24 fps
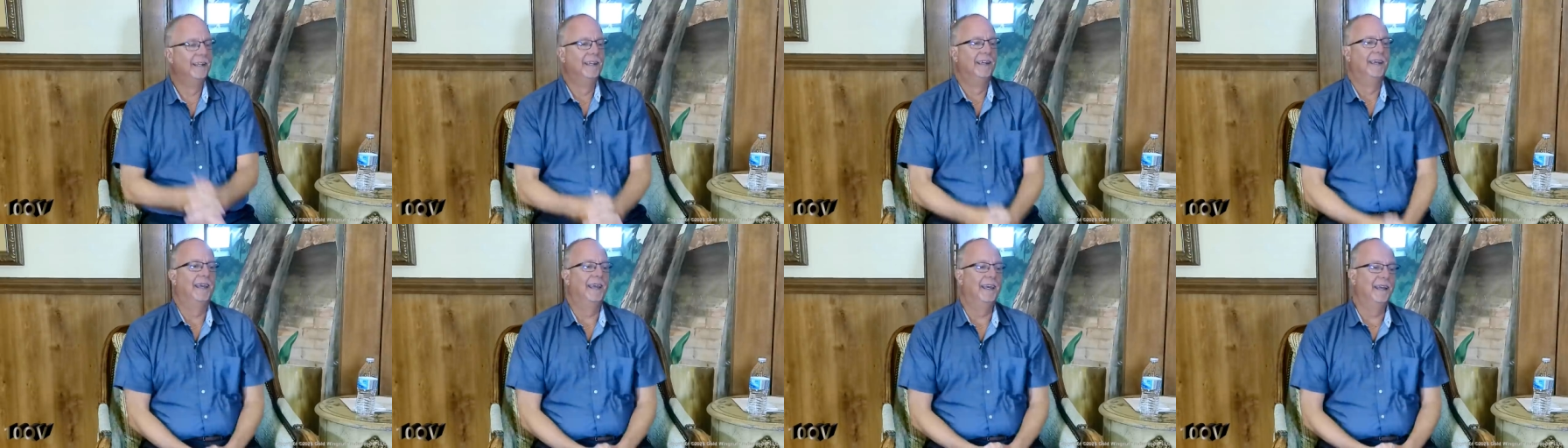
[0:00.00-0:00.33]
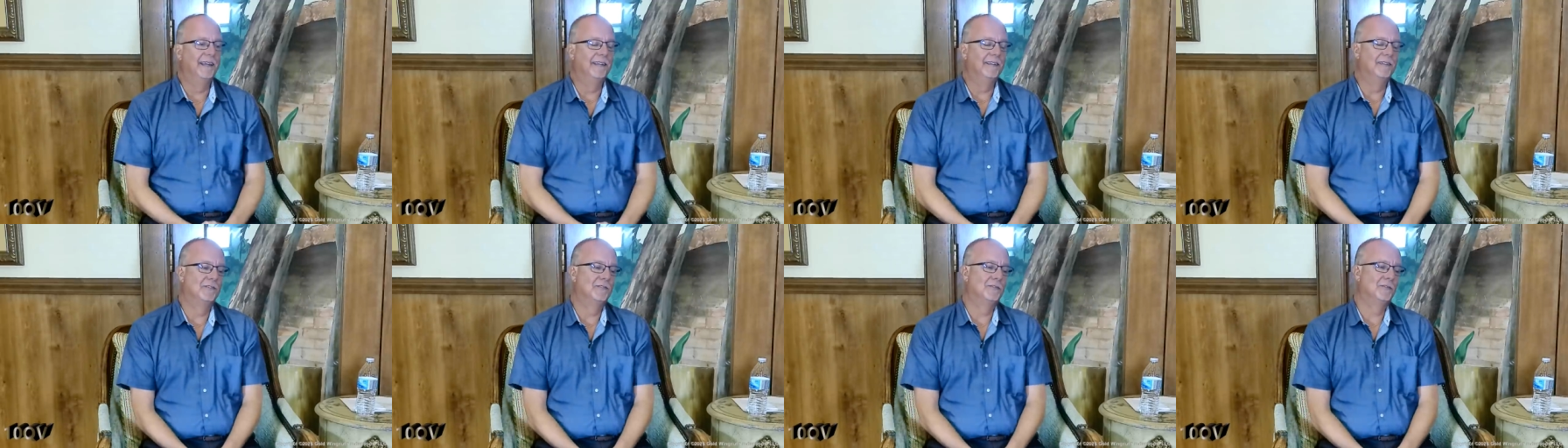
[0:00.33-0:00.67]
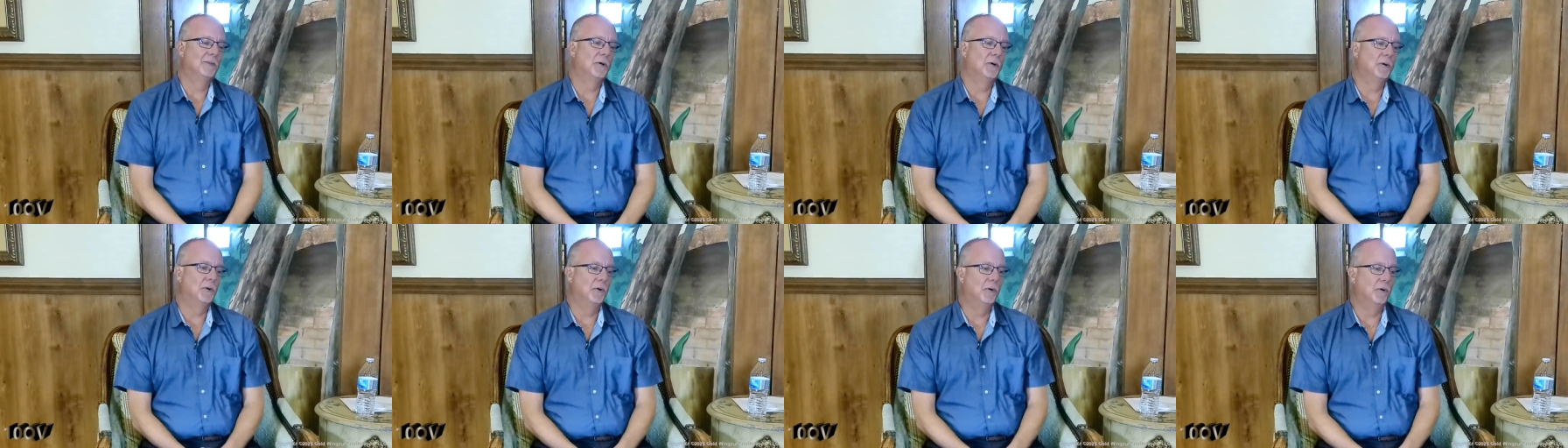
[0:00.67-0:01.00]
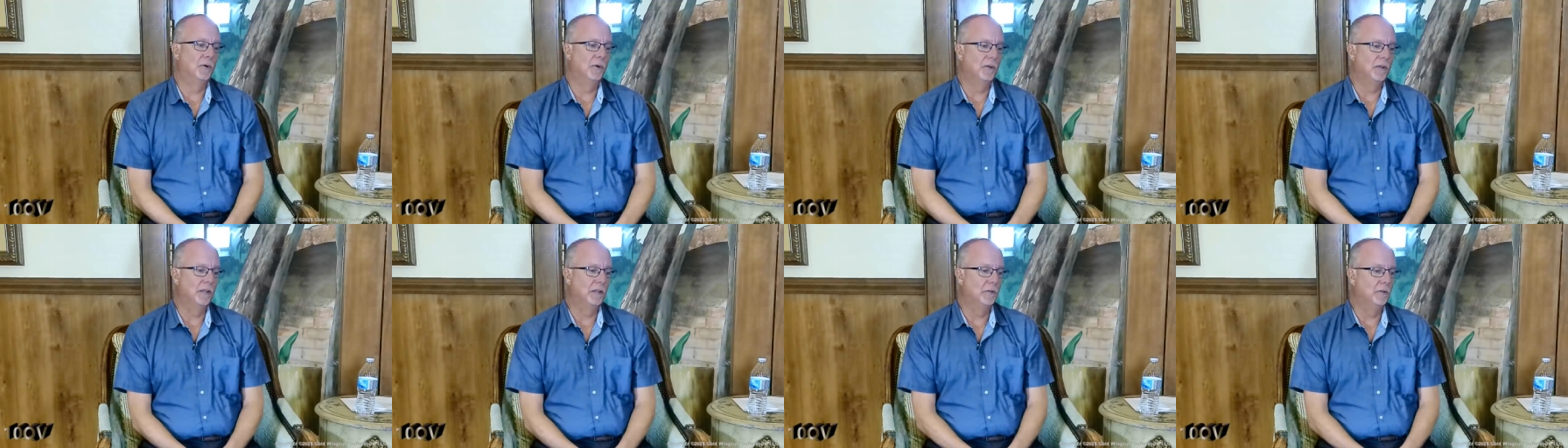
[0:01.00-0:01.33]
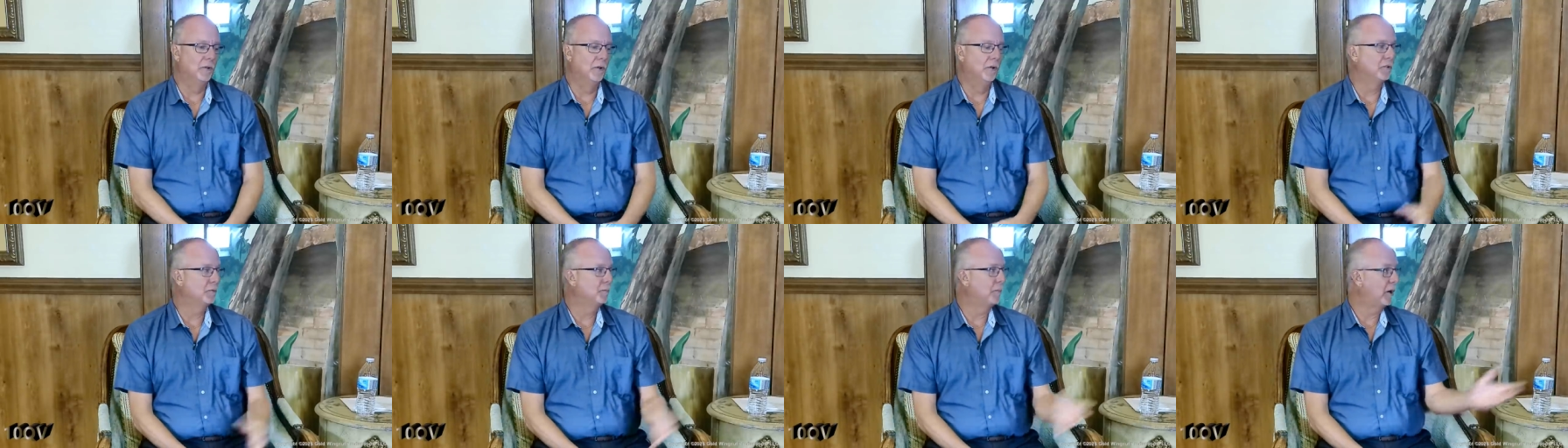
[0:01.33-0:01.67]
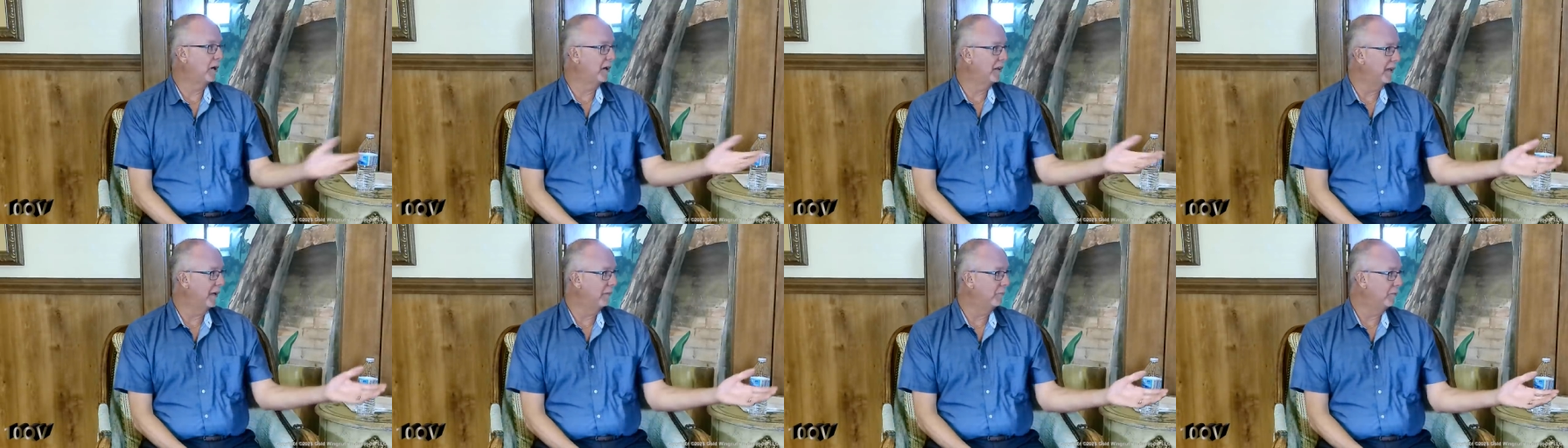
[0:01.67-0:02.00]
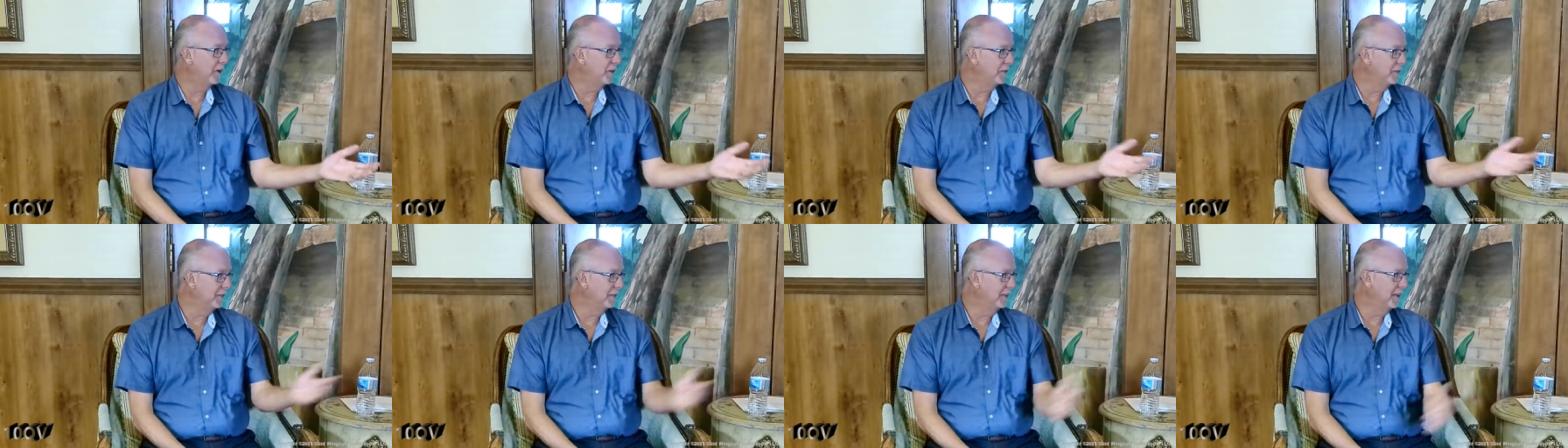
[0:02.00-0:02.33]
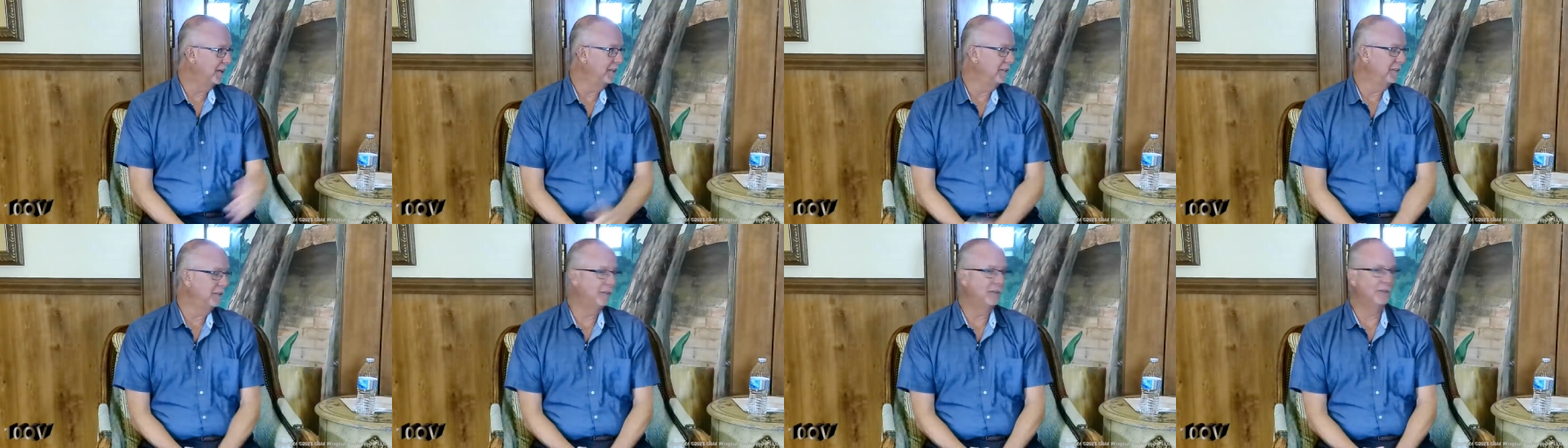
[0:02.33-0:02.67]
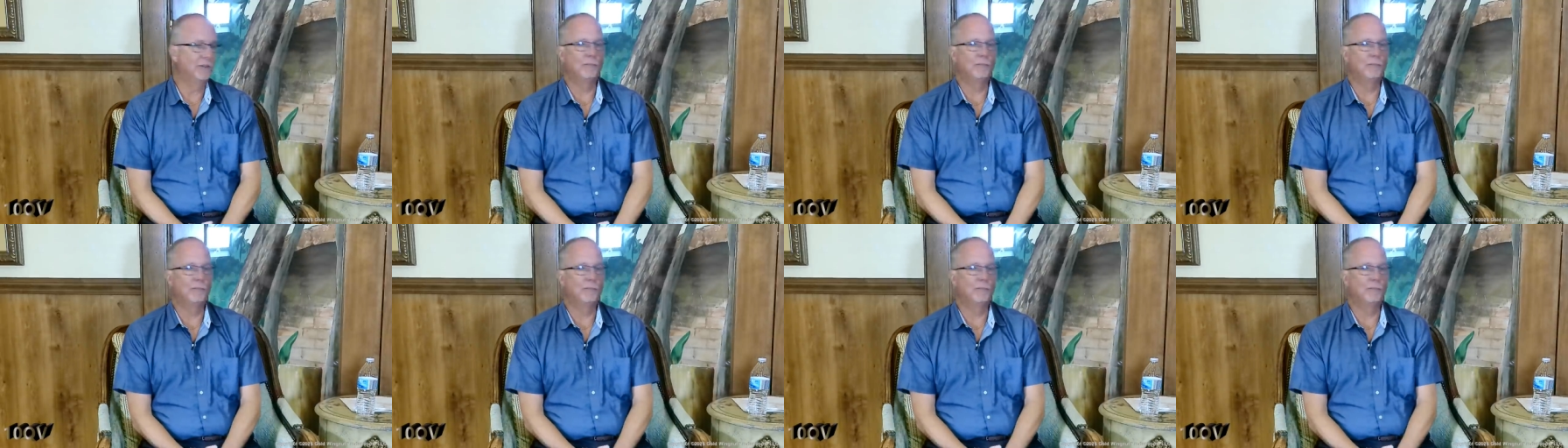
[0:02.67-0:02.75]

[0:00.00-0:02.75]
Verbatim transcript: And so, you know, as part of that presentation